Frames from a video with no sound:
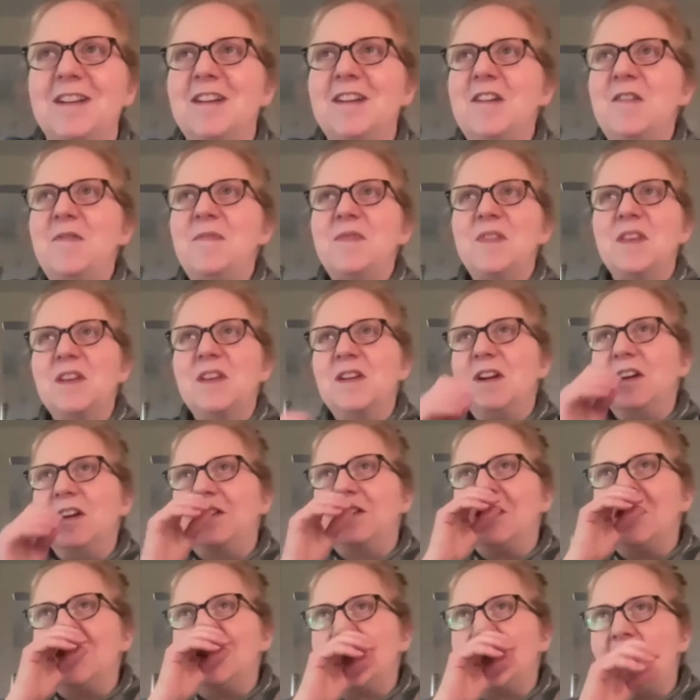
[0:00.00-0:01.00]
like
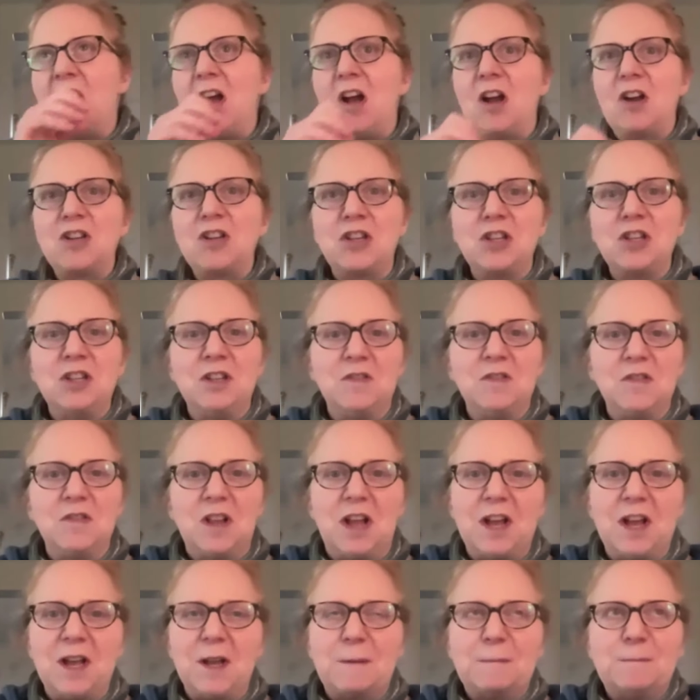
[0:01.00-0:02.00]
a concoction
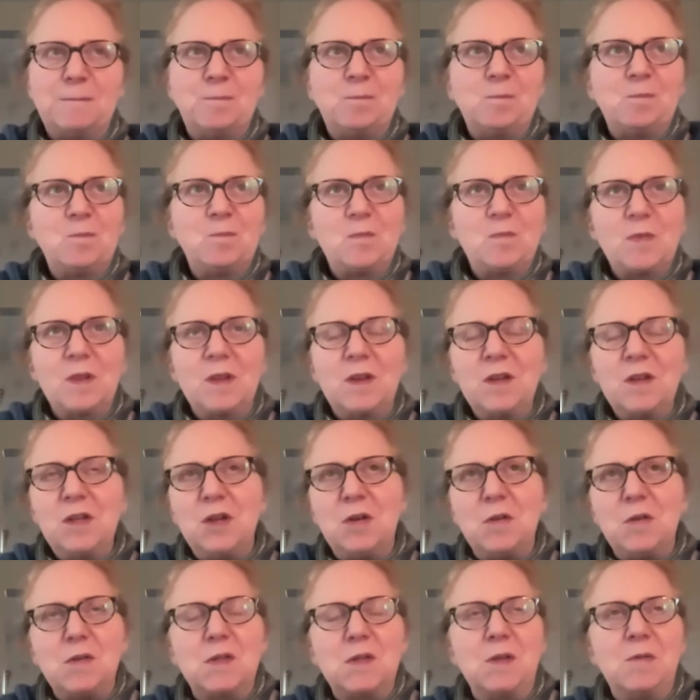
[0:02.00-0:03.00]
of like,
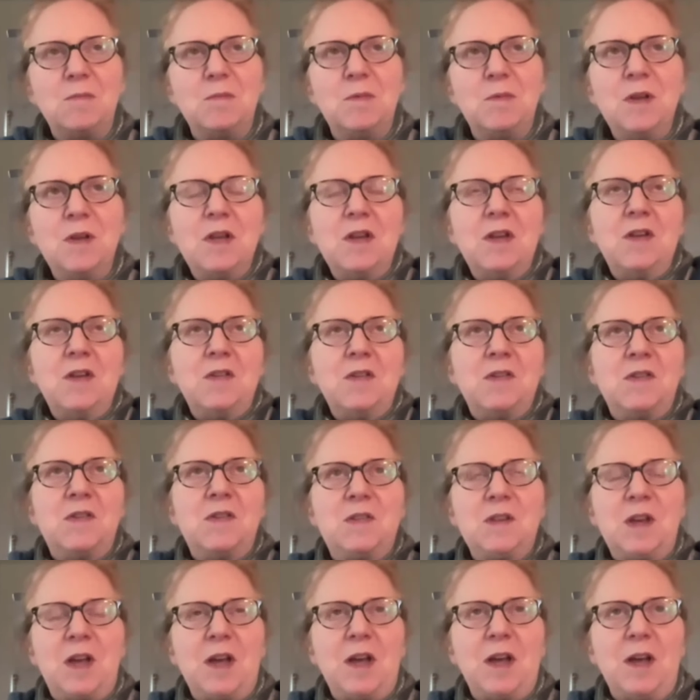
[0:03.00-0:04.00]
some
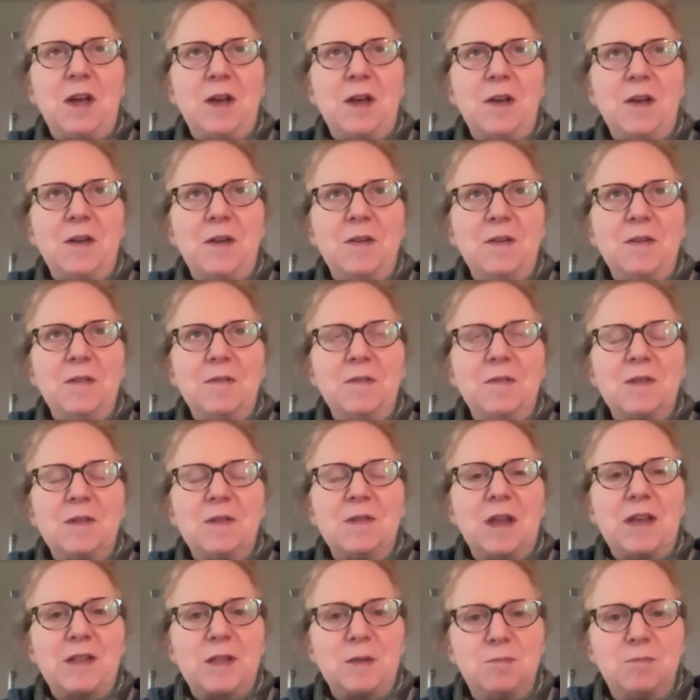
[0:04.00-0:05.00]

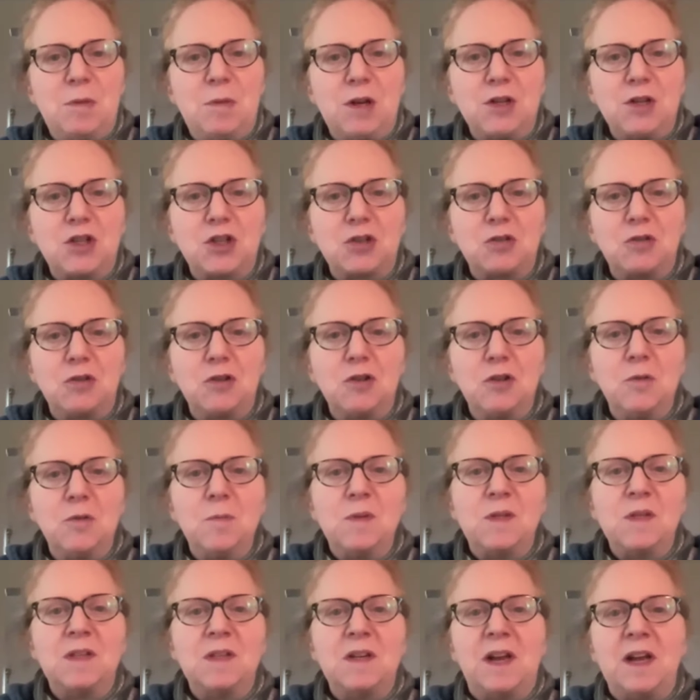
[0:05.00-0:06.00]
sliced
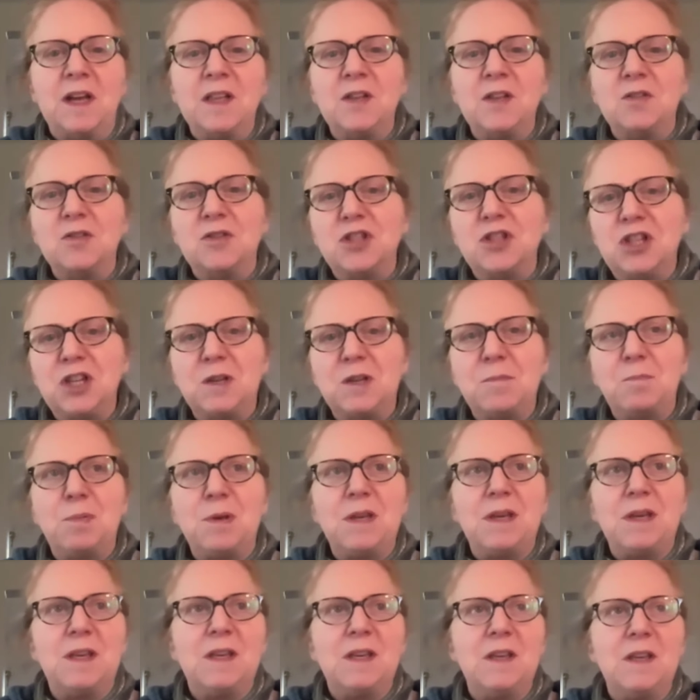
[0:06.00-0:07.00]
mushrooms and either
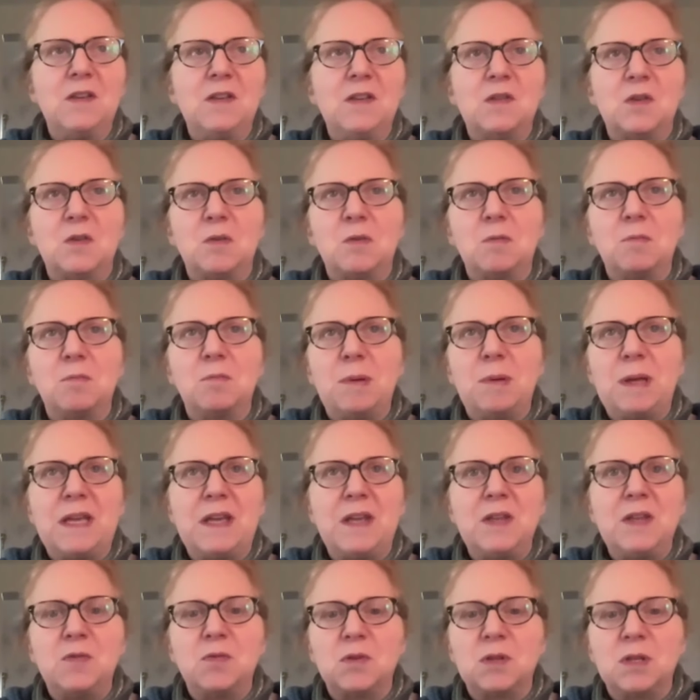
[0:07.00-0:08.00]
chickpeas or
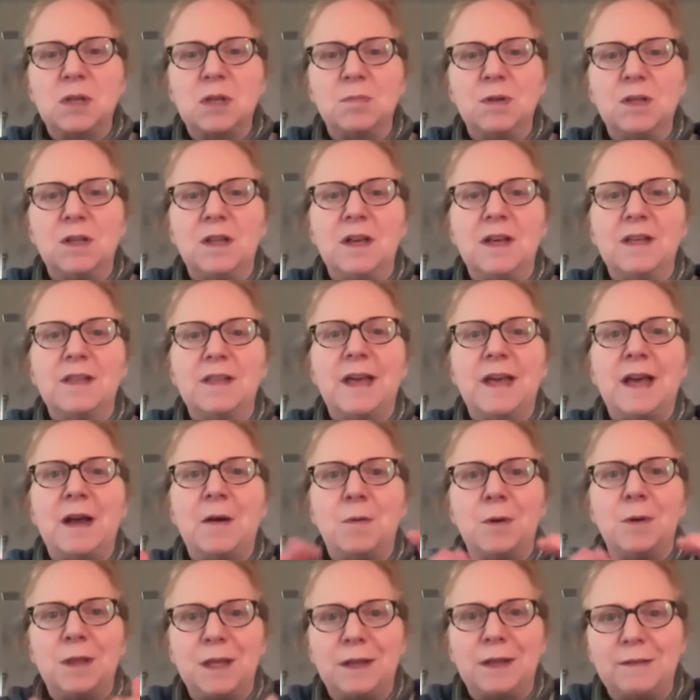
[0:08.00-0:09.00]
beans or something like
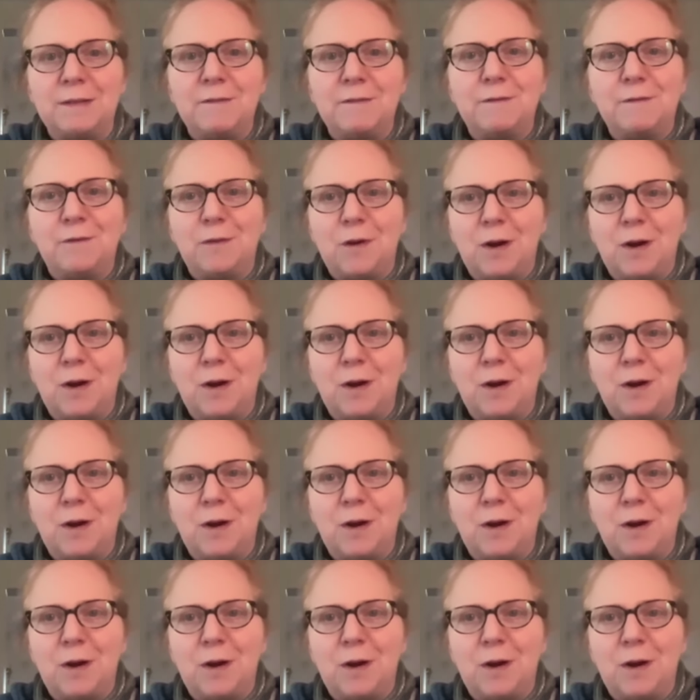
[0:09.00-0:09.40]
that with a